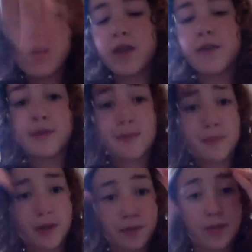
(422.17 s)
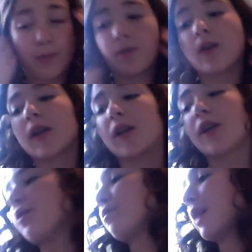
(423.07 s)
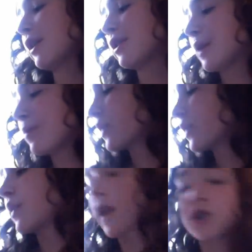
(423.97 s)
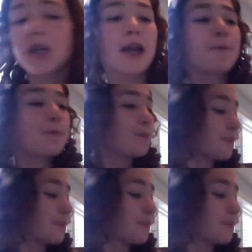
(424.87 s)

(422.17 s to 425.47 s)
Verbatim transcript: It's, it's really it's really, cute on your lips because I tried it.